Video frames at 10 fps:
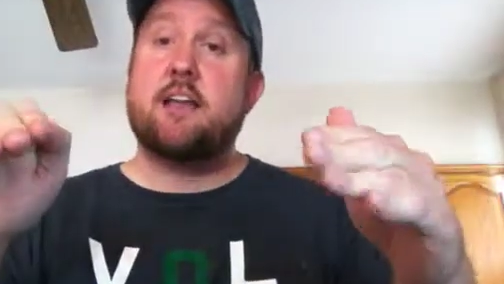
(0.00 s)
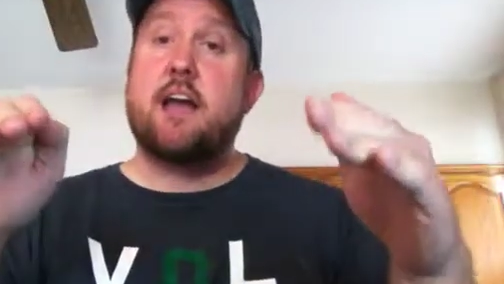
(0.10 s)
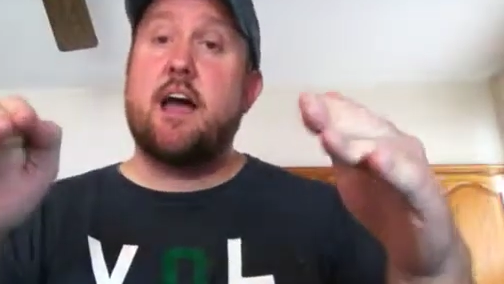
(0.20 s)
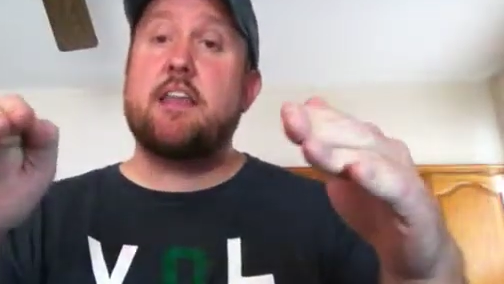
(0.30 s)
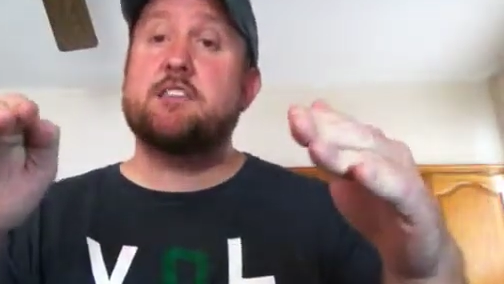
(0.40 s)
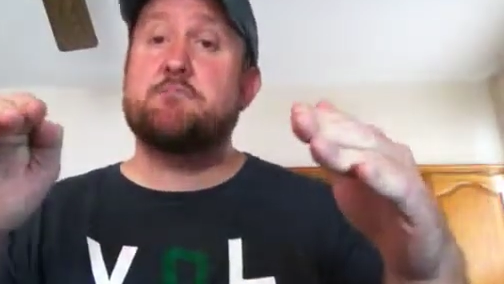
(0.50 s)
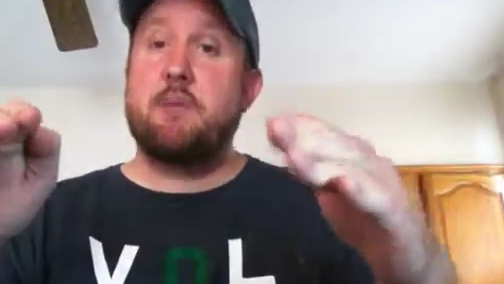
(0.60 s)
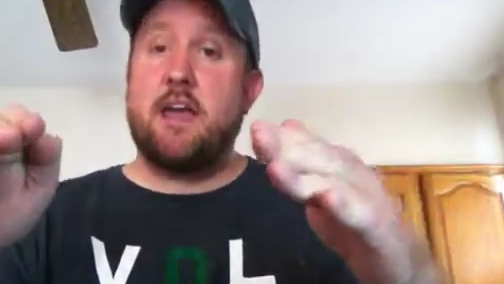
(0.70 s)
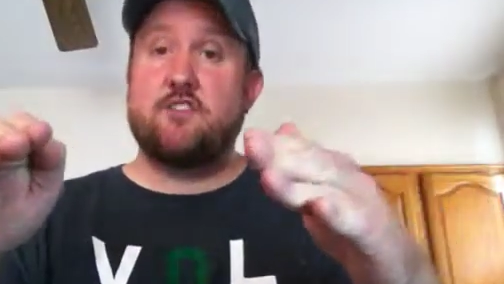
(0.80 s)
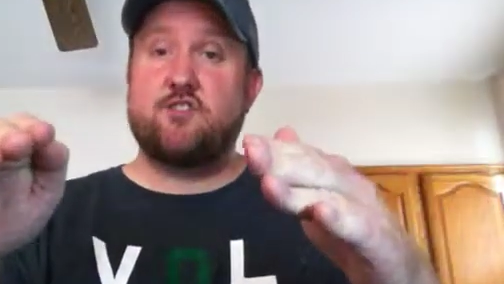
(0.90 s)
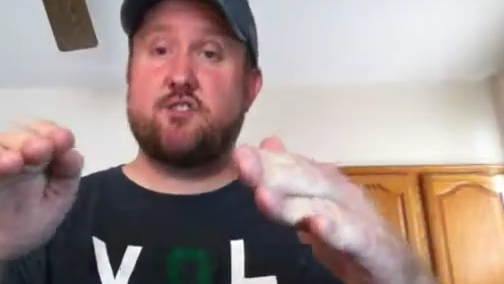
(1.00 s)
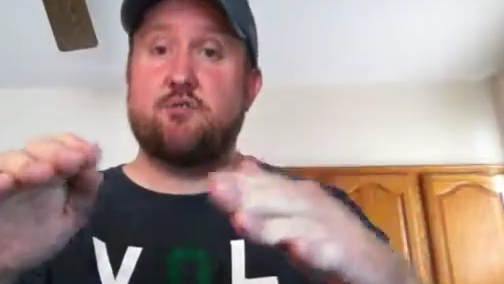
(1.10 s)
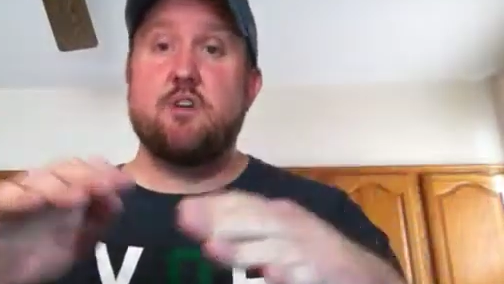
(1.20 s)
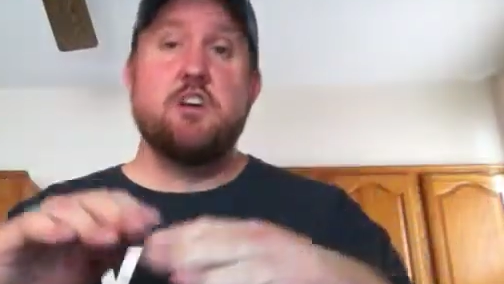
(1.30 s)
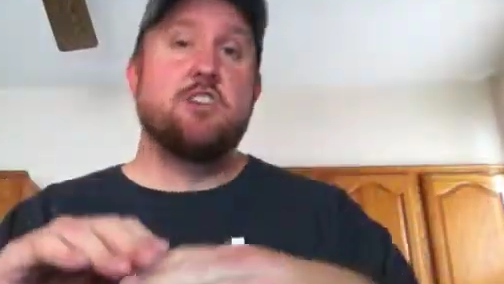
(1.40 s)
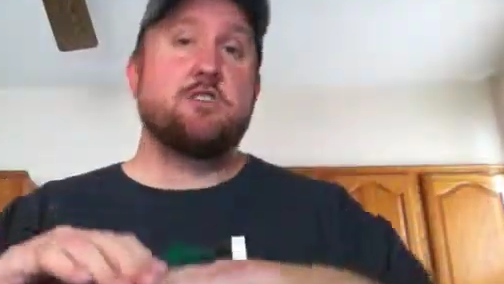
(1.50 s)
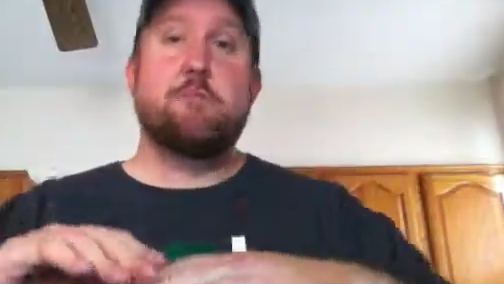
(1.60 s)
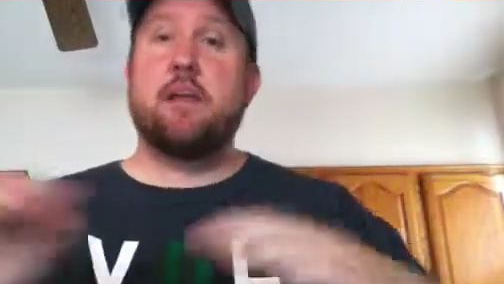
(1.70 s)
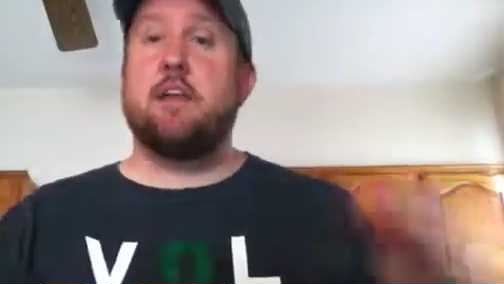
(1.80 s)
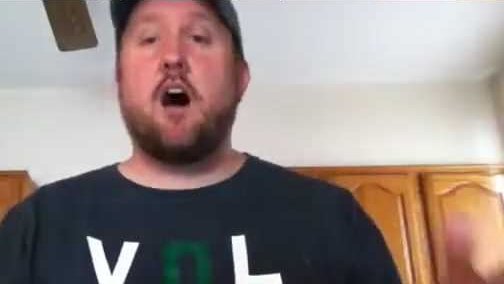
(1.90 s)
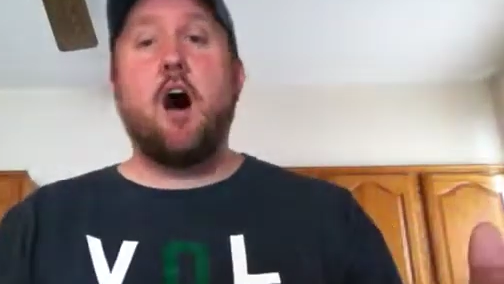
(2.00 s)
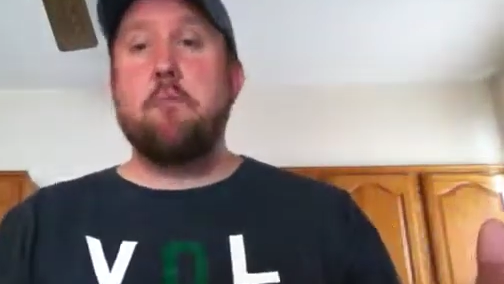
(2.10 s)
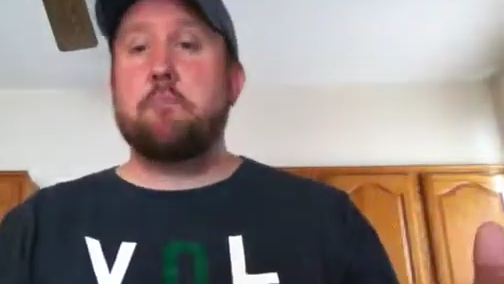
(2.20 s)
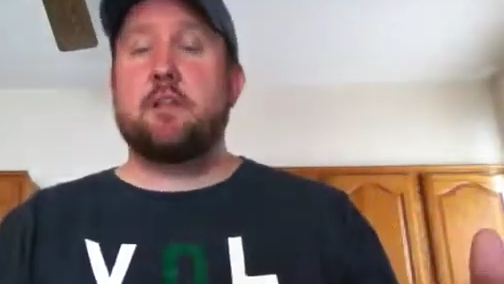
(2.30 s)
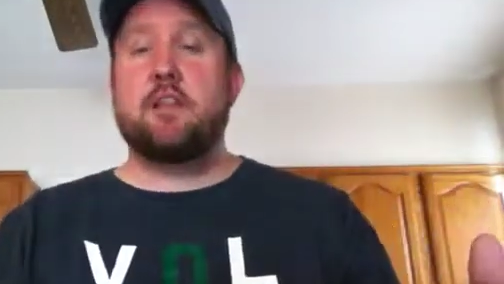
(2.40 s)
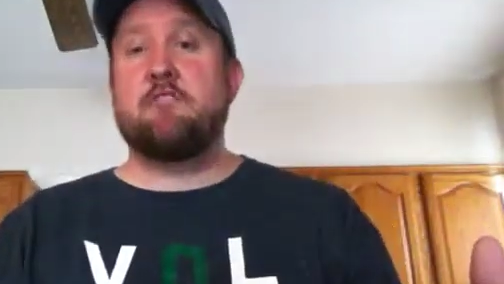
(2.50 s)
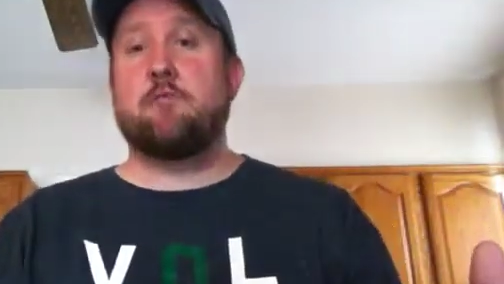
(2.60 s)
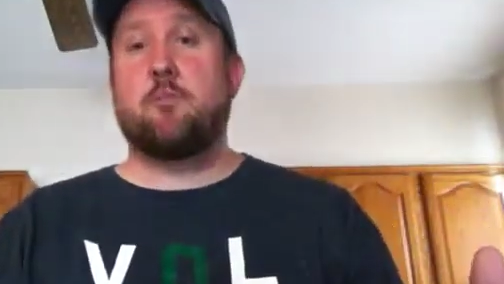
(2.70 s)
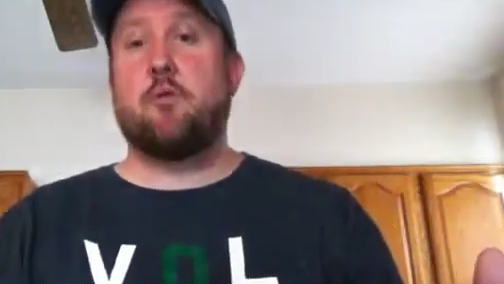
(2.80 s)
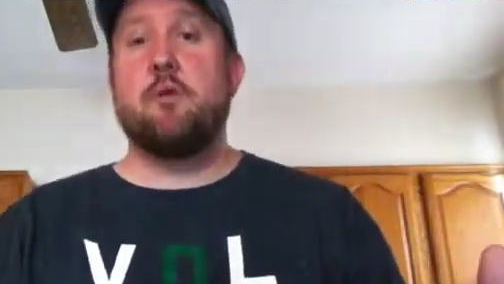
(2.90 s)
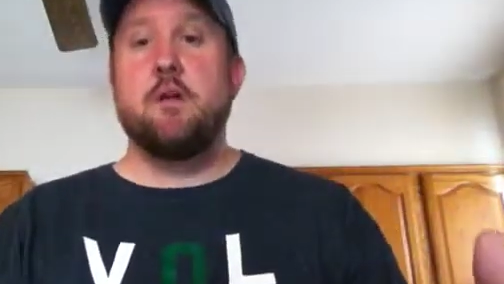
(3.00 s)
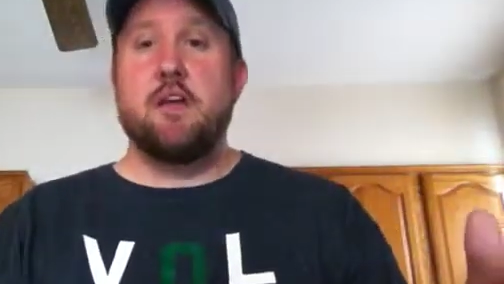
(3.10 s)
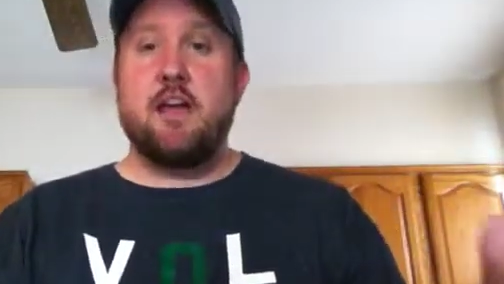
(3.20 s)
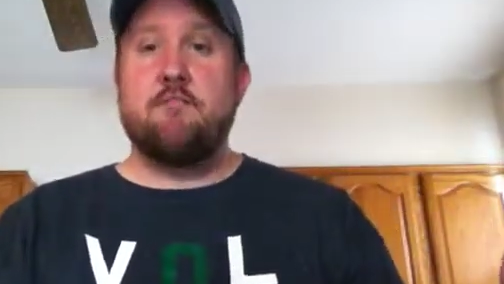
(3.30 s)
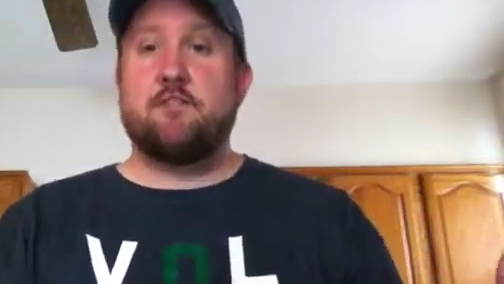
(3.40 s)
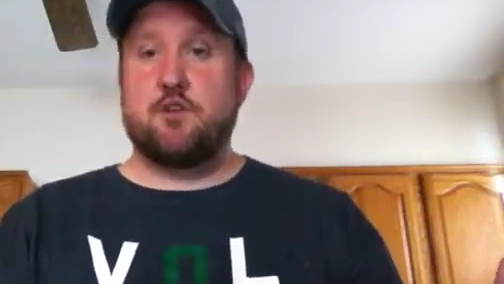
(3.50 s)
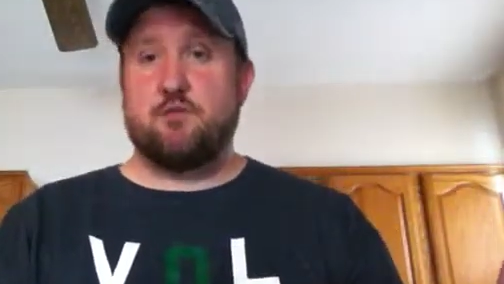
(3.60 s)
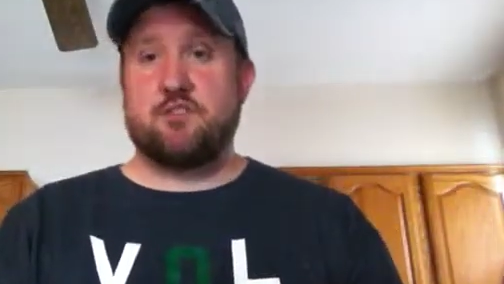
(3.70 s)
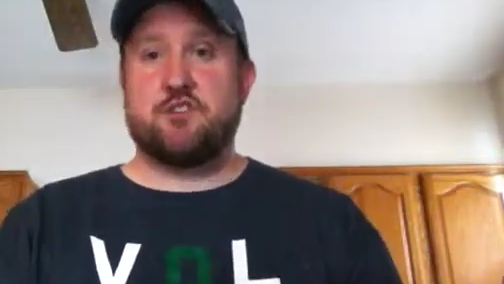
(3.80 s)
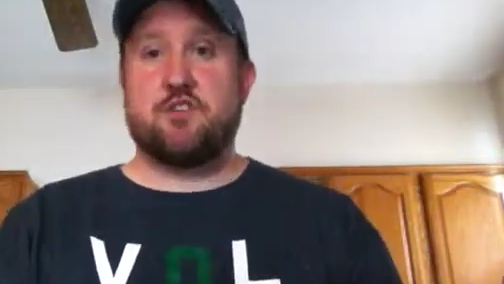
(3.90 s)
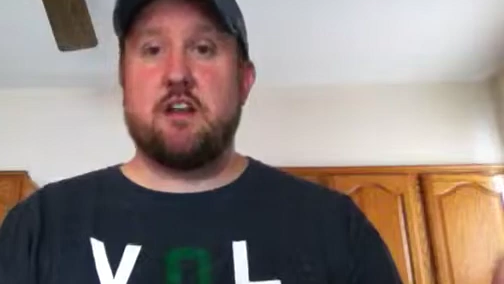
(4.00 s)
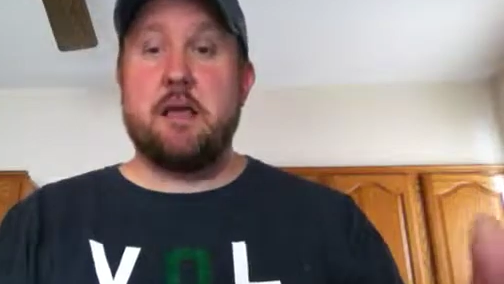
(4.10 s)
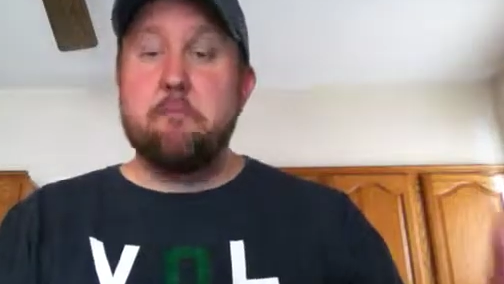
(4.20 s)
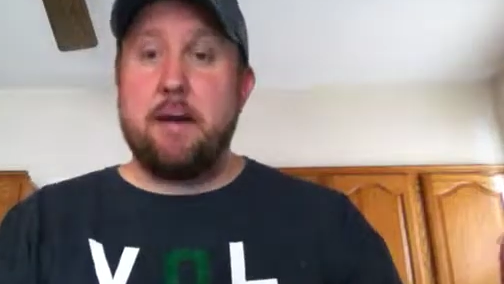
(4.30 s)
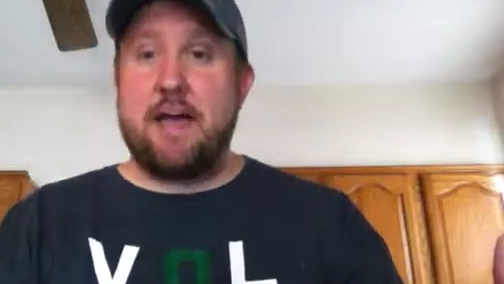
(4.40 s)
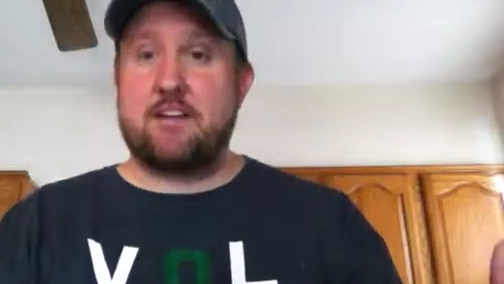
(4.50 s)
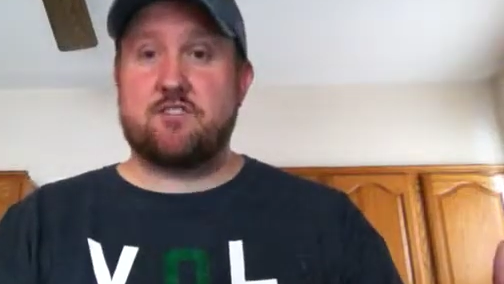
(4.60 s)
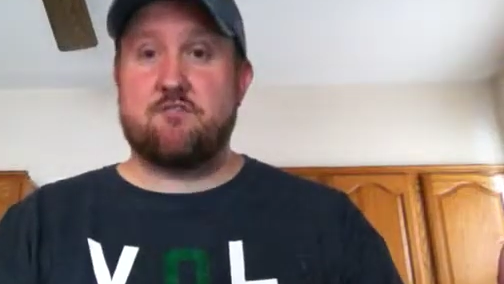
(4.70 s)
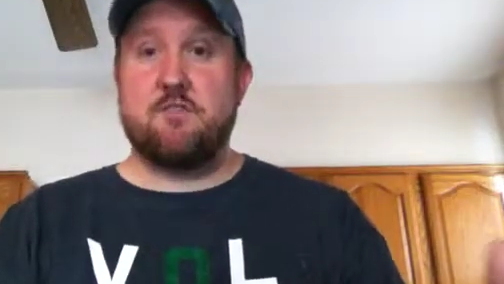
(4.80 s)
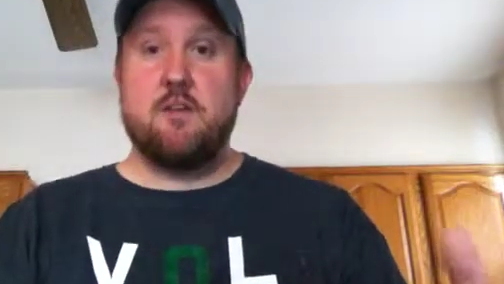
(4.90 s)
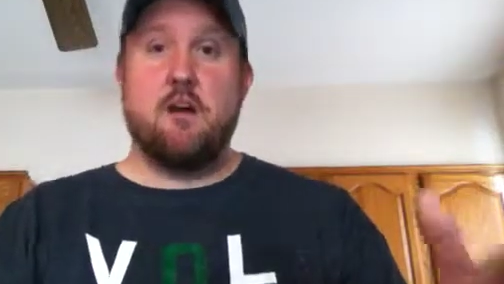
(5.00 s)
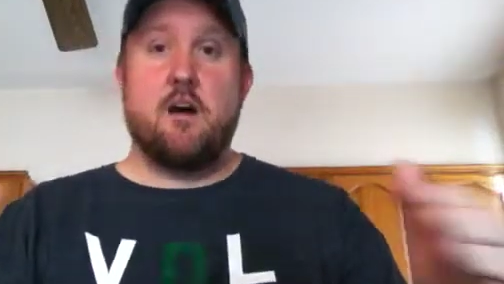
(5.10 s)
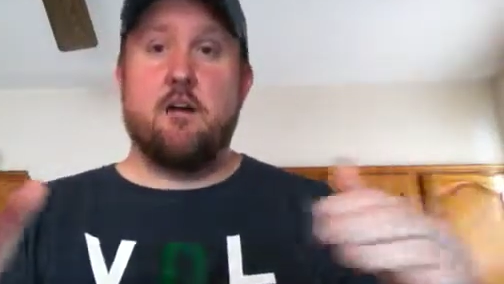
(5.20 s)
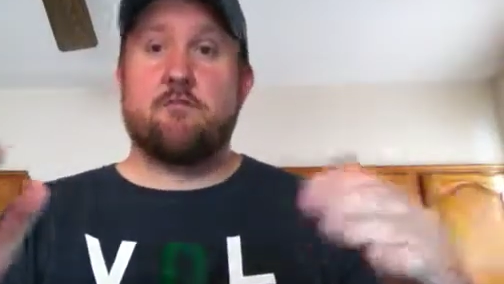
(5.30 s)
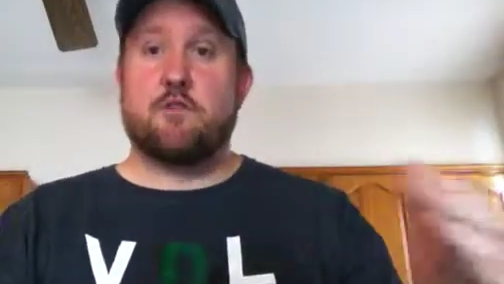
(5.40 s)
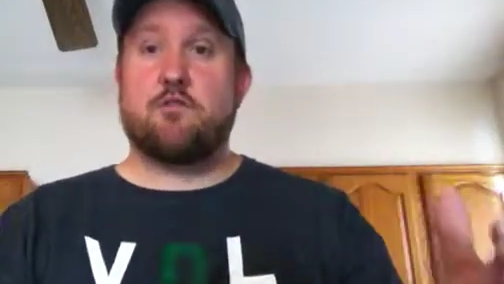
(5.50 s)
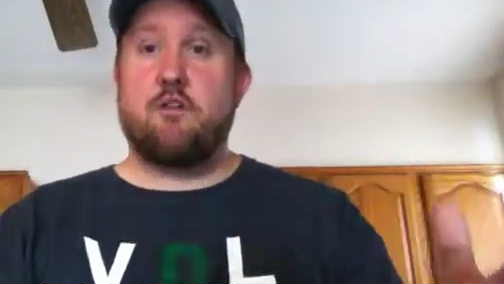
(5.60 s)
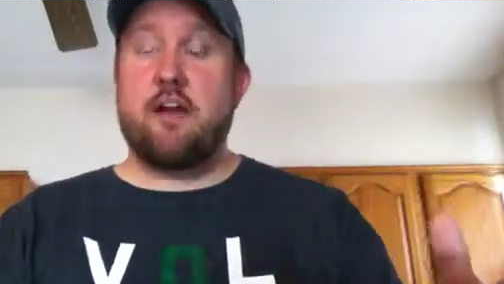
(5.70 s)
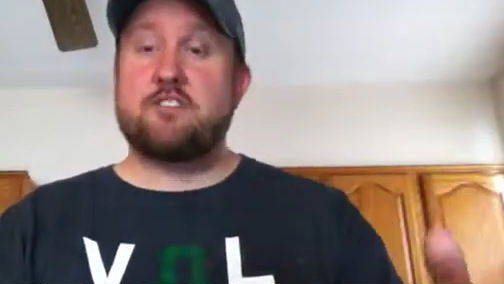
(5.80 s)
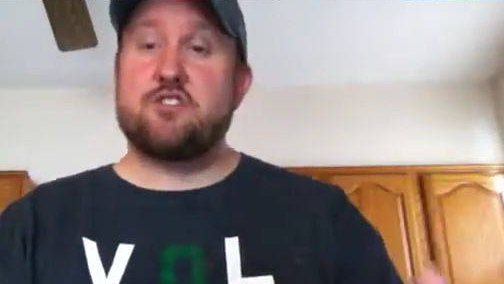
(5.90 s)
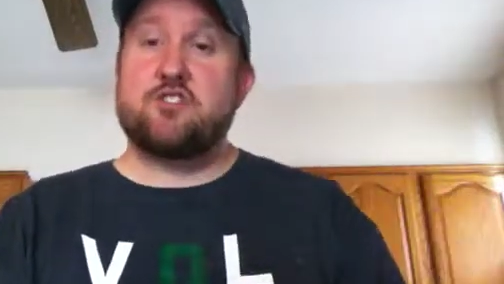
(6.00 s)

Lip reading: God has made you to be an unbelievable influencer, an impactor for Christ.